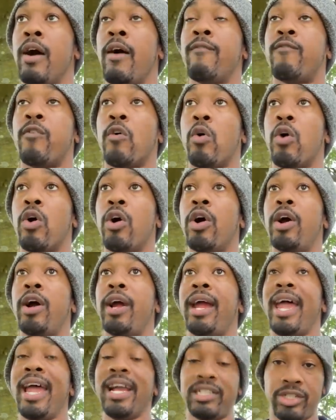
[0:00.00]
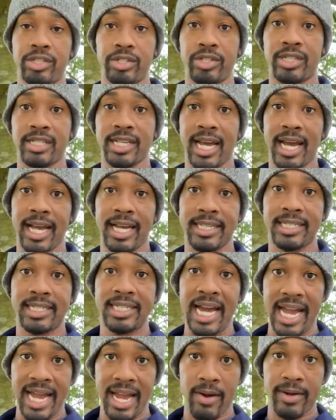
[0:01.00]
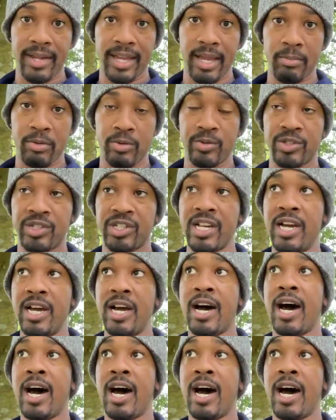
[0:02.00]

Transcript: for exercise tie out cables.